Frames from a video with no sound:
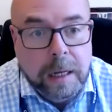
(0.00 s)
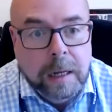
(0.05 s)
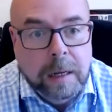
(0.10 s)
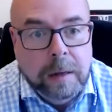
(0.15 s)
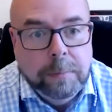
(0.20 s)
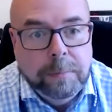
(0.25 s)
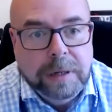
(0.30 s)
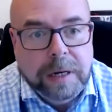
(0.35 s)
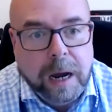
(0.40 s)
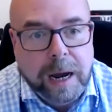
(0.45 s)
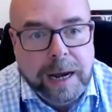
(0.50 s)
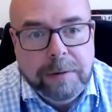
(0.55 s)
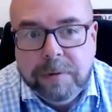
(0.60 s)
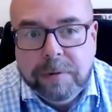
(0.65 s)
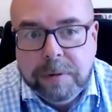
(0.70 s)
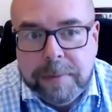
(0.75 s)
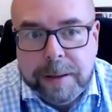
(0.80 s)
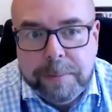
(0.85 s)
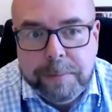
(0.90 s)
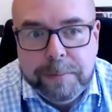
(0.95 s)
but I
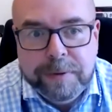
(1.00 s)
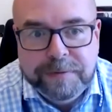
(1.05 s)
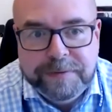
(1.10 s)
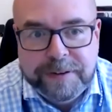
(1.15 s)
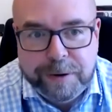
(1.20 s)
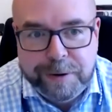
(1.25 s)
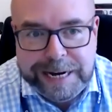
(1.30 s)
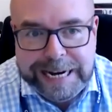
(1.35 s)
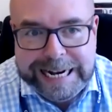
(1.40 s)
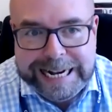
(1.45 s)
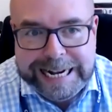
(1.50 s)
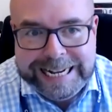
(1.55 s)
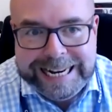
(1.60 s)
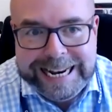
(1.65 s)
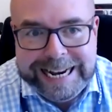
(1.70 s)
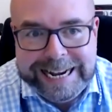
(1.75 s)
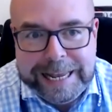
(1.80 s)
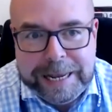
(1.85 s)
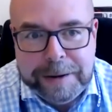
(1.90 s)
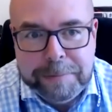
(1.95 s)
remember very
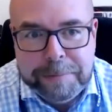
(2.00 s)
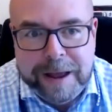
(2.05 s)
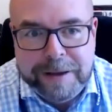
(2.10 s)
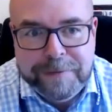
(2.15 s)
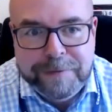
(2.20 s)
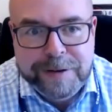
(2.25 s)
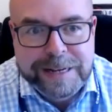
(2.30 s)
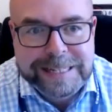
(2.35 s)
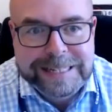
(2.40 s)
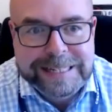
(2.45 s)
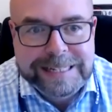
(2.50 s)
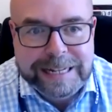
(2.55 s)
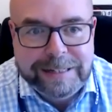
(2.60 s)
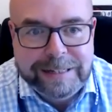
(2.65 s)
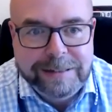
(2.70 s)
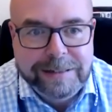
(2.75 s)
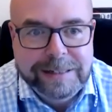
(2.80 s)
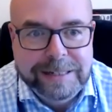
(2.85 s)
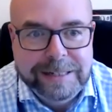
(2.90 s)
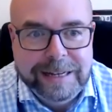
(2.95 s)
clearly in my first
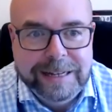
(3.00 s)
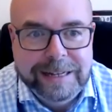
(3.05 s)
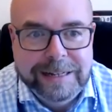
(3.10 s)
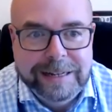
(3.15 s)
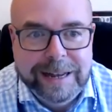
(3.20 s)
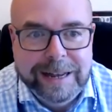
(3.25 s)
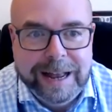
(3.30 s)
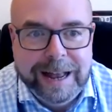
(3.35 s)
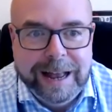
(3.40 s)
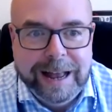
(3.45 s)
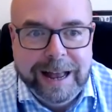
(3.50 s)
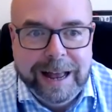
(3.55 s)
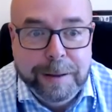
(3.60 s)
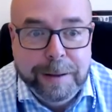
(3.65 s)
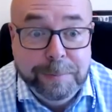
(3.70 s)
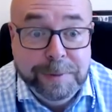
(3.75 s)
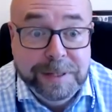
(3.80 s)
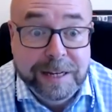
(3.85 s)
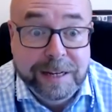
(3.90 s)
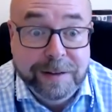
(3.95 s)
Delta
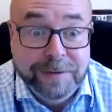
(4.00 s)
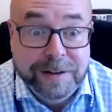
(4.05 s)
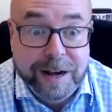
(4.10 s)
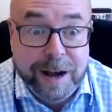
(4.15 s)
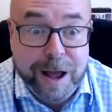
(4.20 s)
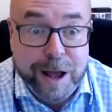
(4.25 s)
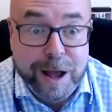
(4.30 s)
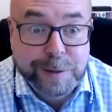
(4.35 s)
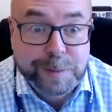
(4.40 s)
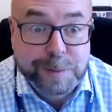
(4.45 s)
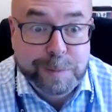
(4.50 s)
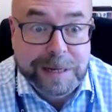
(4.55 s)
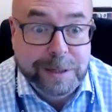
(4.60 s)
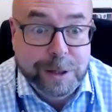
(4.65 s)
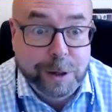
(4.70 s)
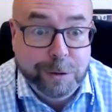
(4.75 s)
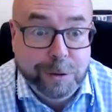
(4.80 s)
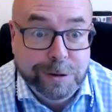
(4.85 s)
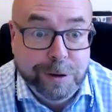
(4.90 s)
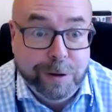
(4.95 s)
observed class being
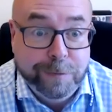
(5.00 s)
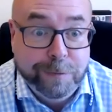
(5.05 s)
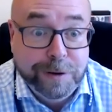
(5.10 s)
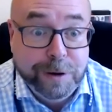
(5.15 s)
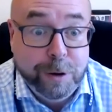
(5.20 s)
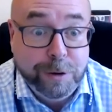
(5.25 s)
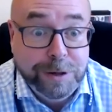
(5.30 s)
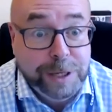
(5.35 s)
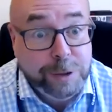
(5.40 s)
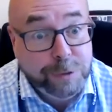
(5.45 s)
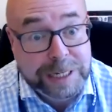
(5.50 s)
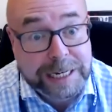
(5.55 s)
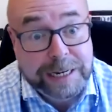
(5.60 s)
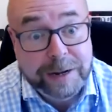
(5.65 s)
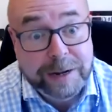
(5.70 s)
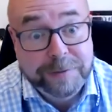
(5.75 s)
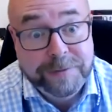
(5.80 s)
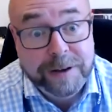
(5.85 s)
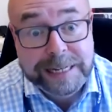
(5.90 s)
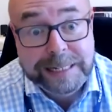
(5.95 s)
told off for not using
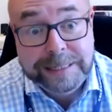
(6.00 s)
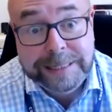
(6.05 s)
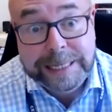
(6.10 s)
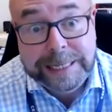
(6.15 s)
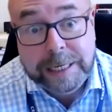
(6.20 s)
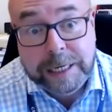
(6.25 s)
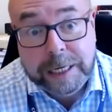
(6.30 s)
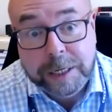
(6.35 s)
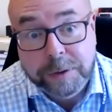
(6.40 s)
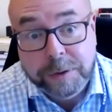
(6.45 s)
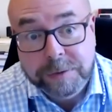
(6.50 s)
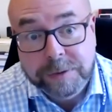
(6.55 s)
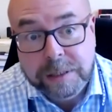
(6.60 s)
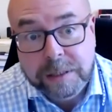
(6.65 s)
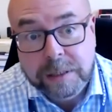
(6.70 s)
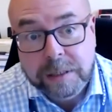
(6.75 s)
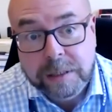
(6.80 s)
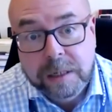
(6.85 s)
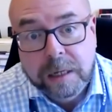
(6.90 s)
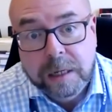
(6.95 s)
enough
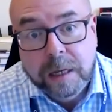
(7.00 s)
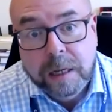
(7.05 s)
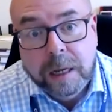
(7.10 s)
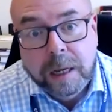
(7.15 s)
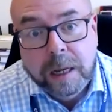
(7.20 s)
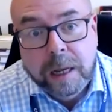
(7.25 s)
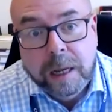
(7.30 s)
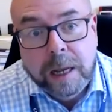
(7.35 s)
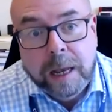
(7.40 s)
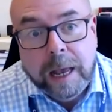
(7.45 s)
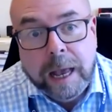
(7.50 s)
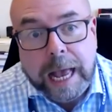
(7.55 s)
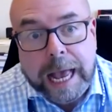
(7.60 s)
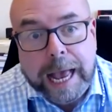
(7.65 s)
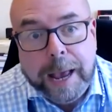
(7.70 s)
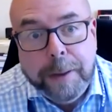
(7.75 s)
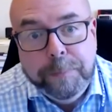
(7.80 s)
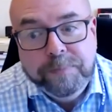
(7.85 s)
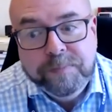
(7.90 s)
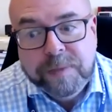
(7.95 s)
ICQs.
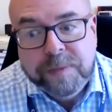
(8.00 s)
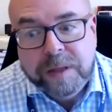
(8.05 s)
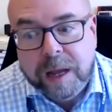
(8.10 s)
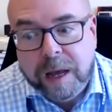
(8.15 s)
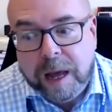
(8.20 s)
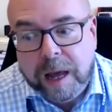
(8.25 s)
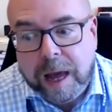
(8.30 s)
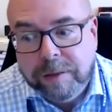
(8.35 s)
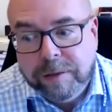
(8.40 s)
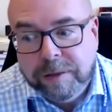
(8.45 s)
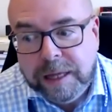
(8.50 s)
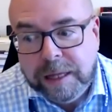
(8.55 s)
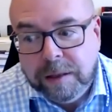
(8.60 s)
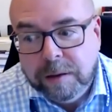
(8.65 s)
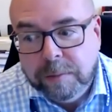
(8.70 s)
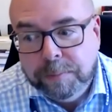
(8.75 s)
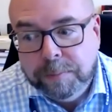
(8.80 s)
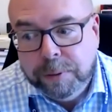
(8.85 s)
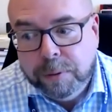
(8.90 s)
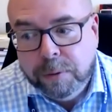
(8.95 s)
I think
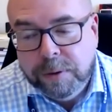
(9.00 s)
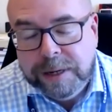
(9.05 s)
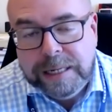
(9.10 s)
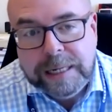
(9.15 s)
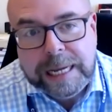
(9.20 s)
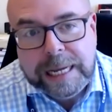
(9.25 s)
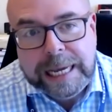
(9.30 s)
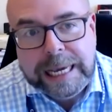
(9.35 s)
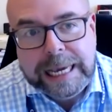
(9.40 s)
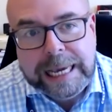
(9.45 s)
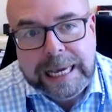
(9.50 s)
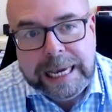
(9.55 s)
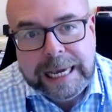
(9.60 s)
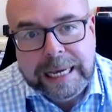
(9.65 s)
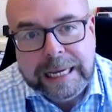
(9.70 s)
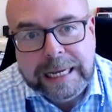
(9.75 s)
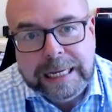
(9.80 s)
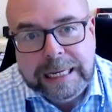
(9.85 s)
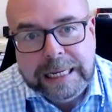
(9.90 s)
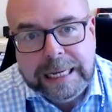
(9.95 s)
the point
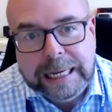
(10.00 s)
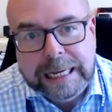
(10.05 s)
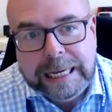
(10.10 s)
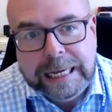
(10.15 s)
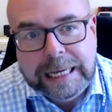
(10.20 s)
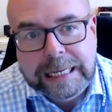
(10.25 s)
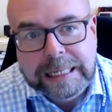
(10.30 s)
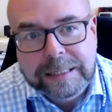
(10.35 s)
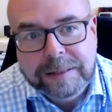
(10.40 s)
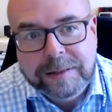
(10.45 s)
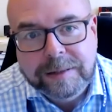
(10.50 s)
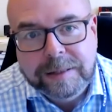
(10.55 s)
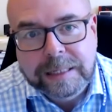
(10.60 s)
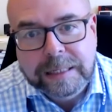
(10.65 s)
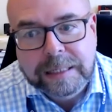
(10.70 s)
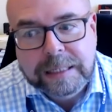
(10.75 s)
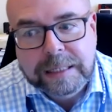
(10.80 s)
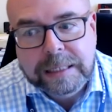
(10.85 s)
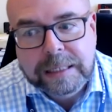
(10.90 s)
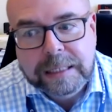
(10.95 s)
here is
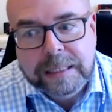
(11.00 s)
that